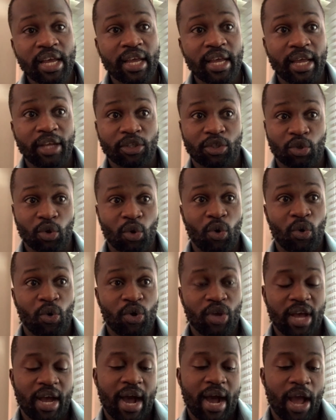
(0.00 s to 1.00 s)
So
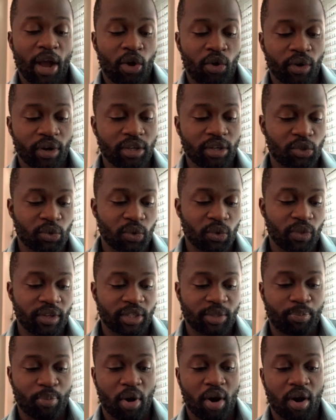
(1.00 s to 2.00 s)
I got into the
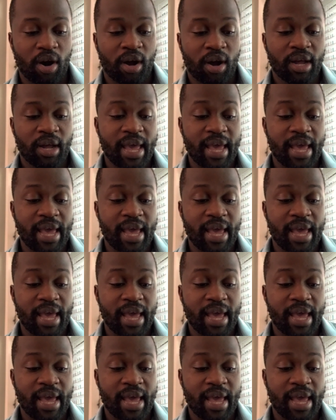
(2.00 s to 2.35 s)
spa,